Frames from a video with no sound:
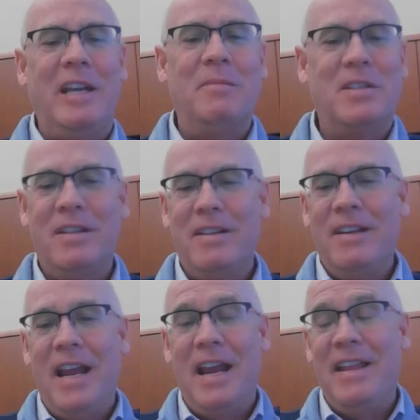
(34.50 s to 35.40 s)
teams,
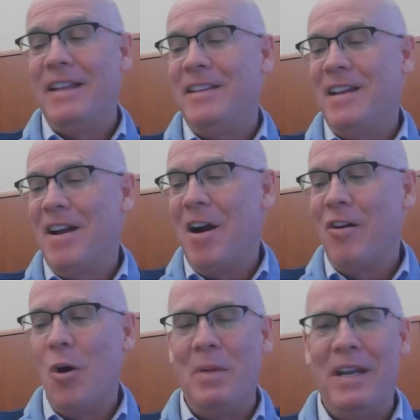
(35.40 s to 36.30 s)
and that uh,
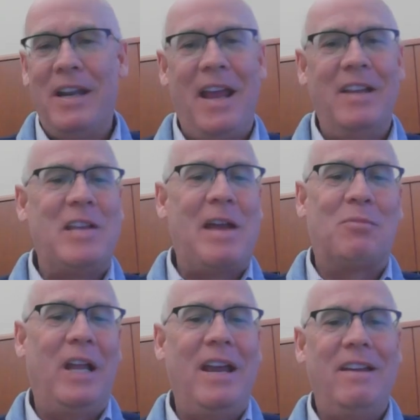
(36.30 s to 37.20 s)
our opening day is
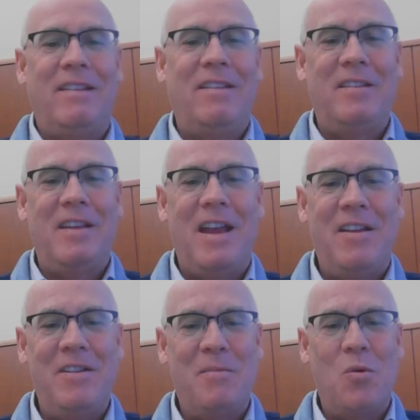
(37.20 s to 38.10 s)
April 8th.
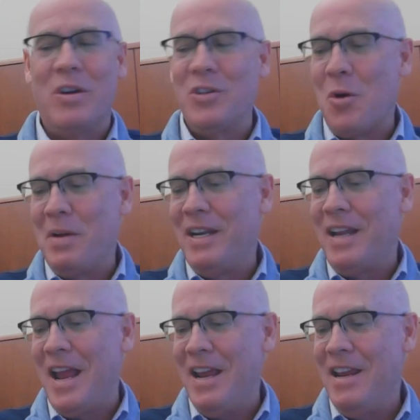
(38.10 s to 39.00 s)
Uh, Nemours
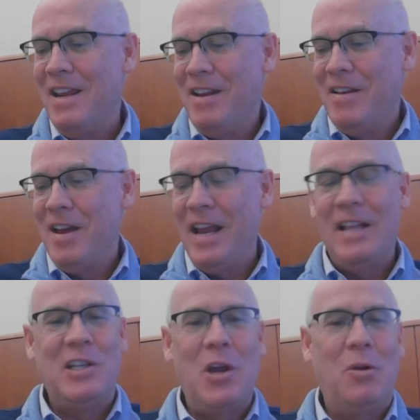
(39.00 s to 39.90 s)
opening day
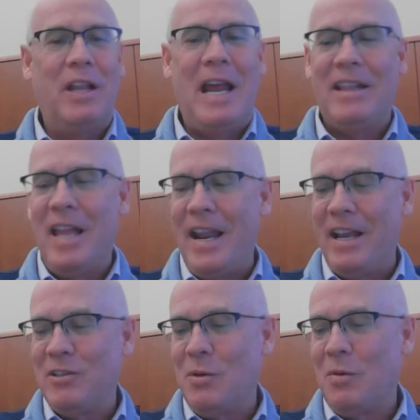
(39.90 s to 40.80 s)
against the Oakland
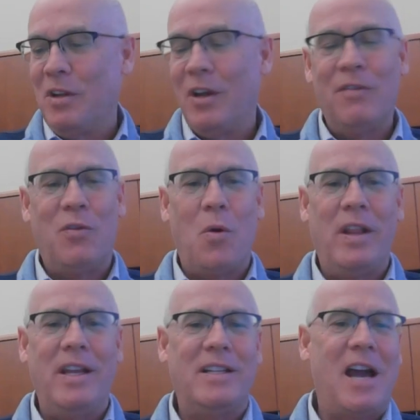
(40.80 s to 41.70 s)
Athletics. So we're looking
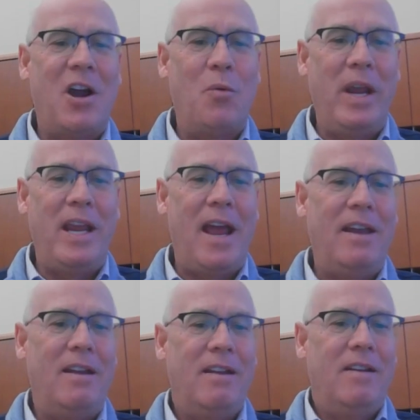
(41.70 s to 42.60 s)
forward to the entire
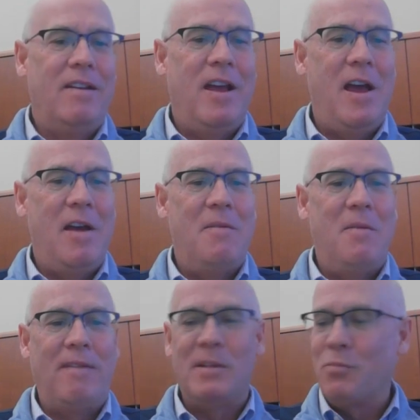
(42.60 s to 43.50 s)
weekend. Uh,
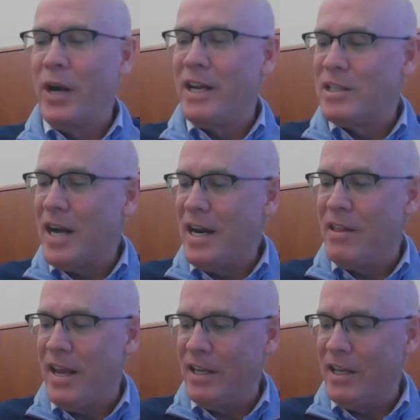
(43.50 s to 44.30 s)
we have some pretty exciting